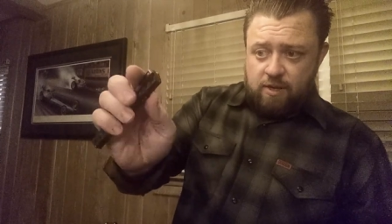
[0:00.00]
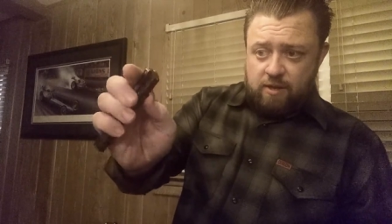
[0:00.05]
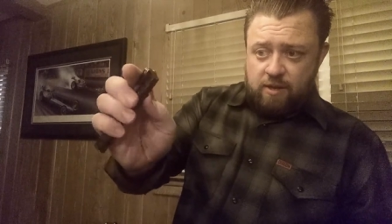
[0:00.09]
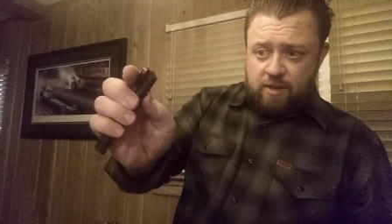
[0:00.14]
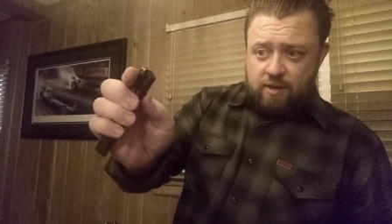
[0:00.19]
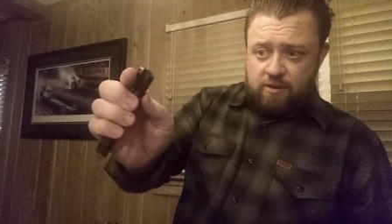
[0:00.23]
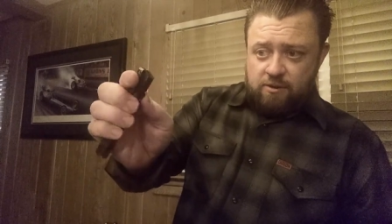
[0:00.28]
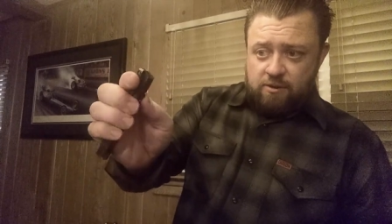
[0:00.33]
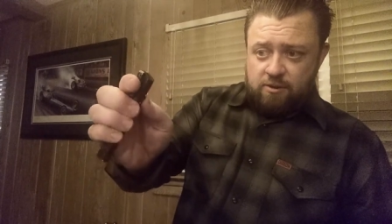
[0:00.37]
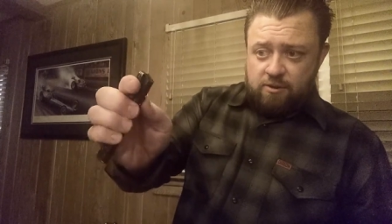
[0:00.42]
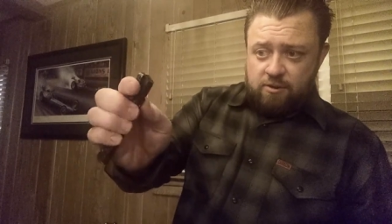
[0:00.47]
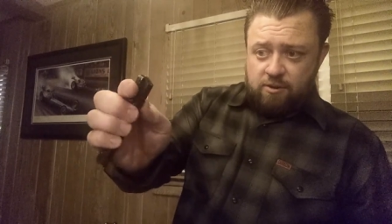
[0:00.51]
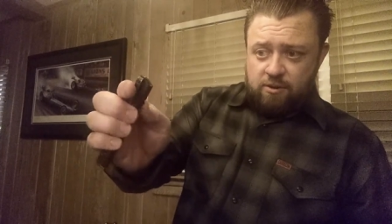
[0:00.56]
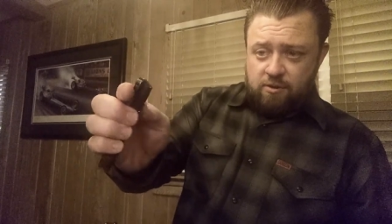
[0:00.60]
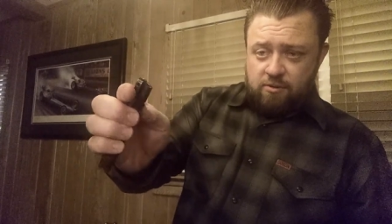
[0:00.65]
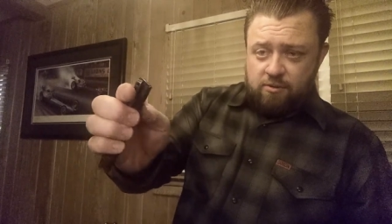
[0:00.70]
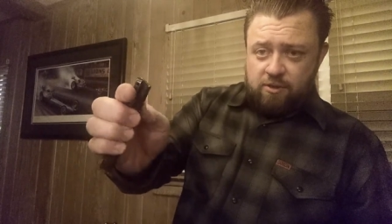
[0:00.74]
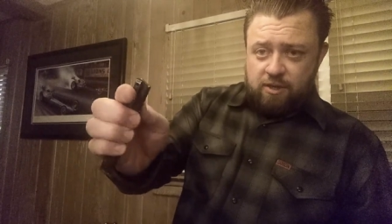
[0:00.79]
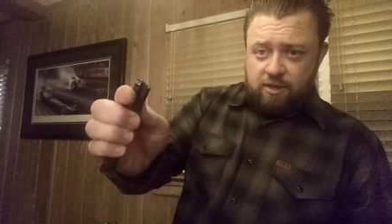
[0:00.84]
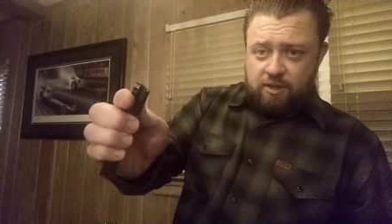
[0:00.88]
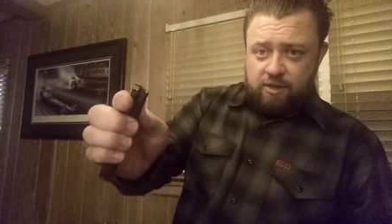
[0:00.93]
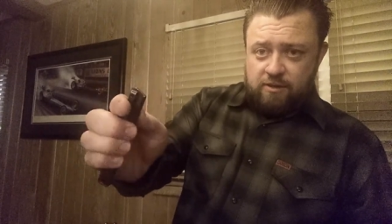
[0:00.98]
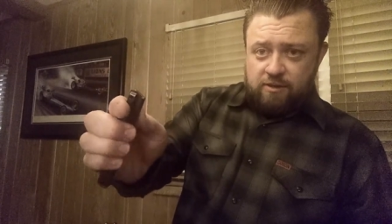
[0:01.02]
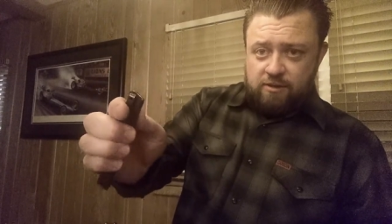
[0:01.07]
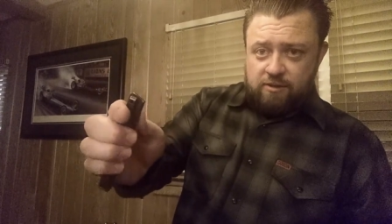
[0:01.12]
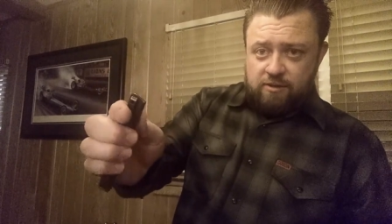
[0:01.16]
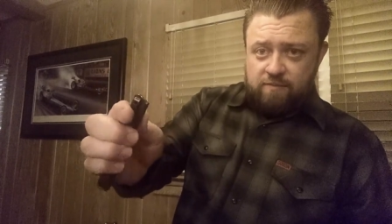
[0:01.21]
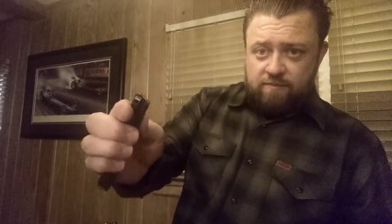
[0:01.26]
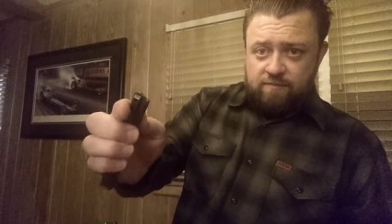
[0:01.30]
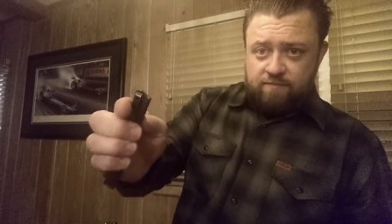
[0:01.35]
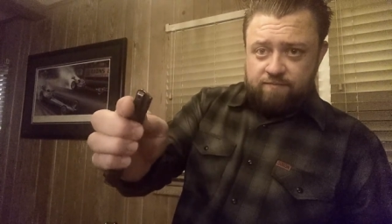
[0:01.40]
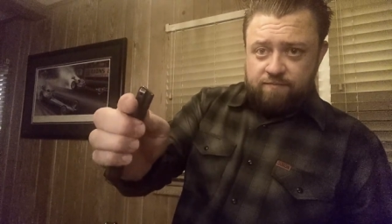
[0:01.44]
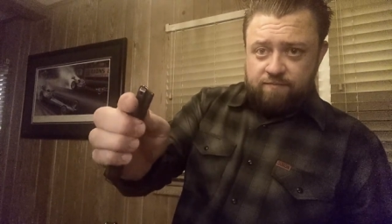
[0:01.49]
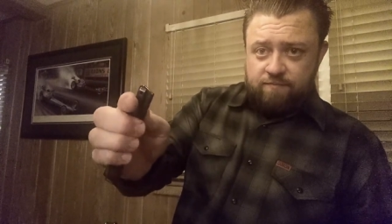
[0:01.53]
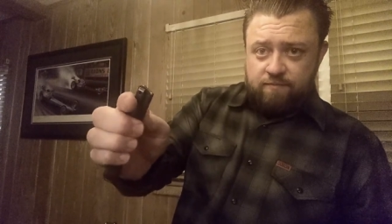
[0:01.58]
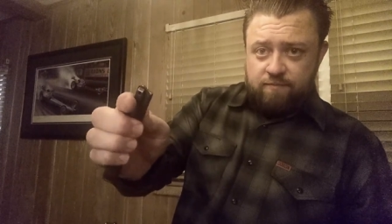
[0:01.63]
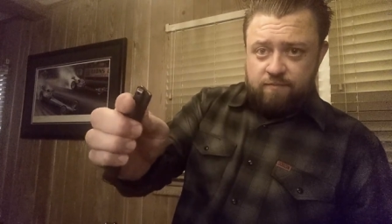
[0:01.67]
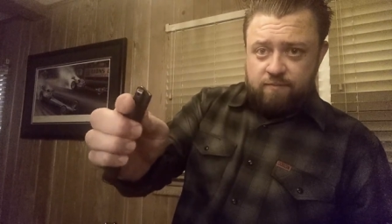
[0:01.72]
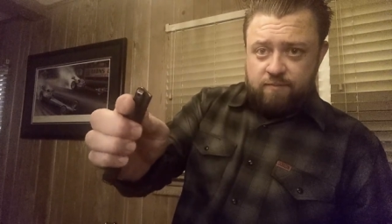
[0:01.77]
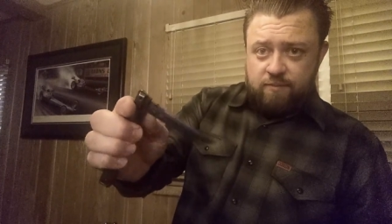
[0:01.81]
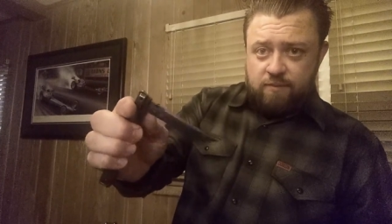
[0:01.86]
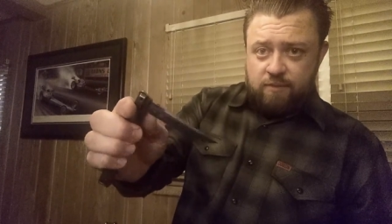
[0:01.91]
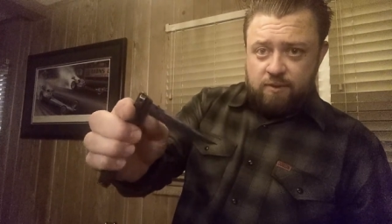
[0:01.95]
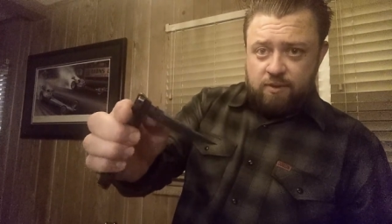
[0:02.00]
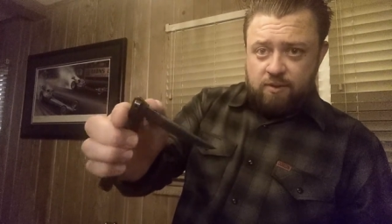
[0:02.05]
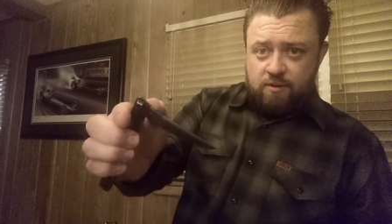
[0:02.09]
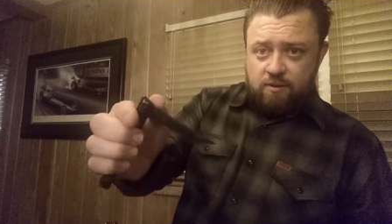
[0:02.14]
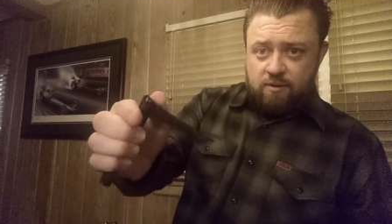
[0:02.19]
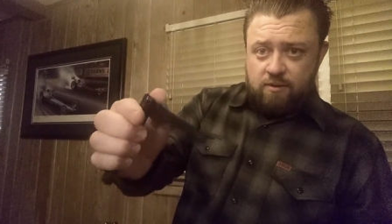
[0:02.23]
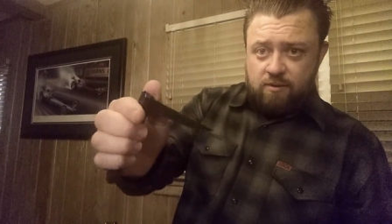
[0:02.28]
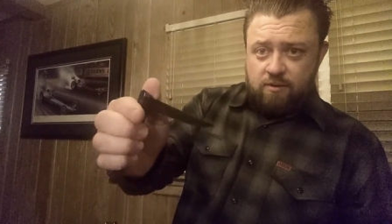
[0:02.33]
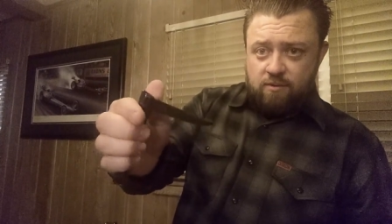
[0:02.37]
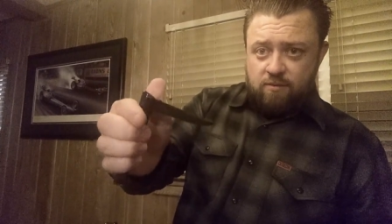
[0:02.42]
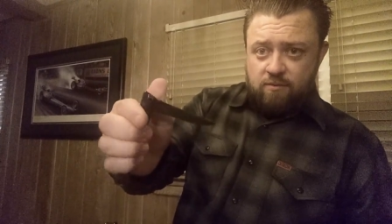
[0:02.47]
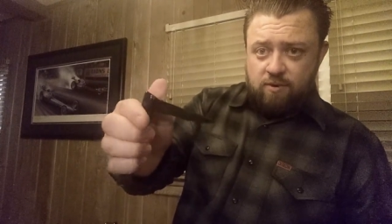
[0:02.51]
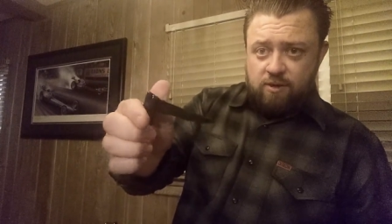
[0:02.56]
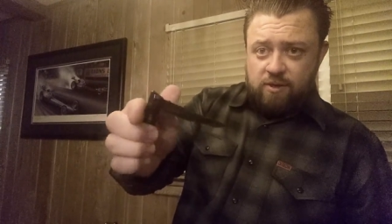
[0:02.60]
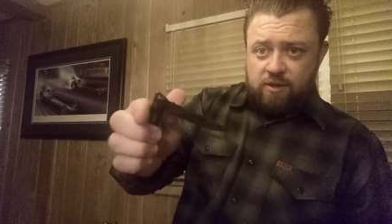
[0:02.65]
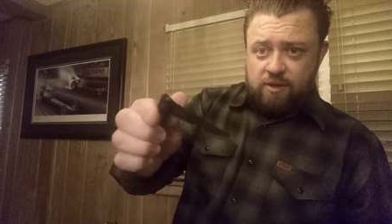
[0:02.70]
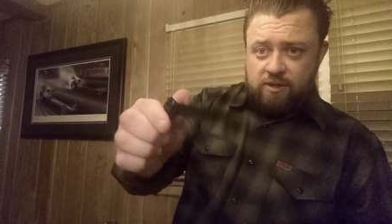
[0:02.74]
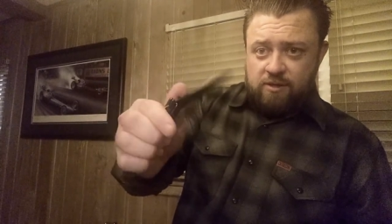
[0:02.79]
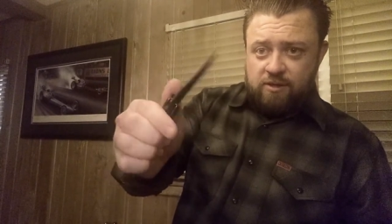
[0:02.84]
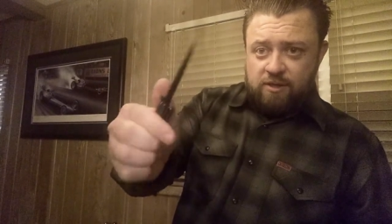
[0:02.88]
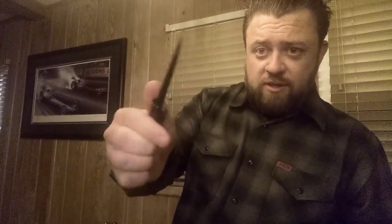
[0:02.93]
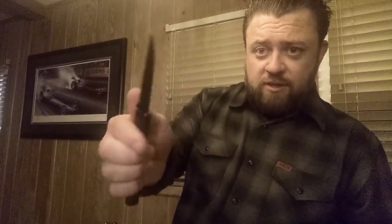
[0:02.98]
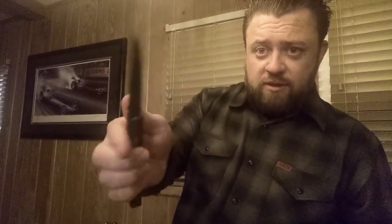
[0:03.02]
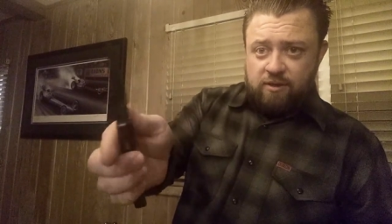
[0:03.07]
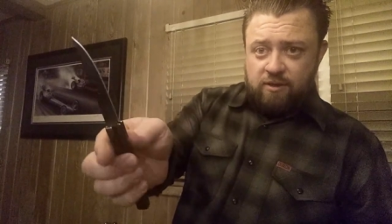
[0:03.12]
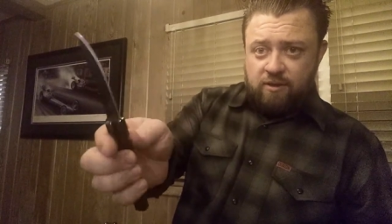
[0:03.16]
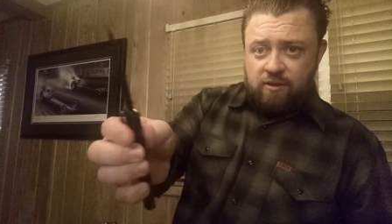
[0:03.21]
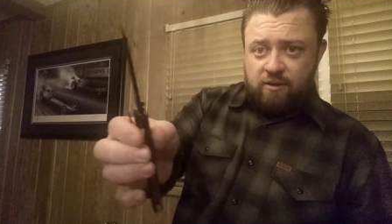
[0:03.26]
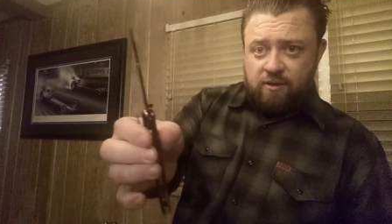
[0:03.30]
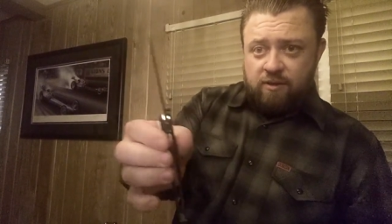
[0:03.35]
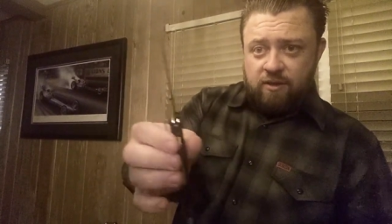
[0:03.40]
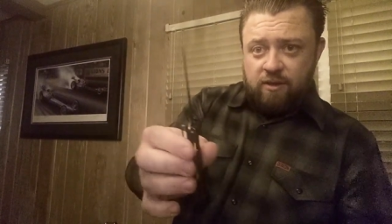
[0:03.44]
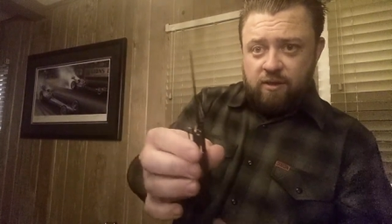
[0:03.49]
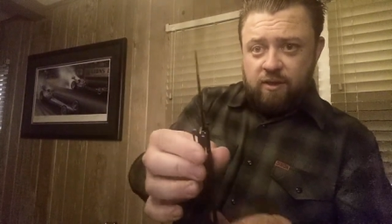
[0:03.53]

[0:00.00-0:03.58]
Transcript: and then just closing it, releasing the,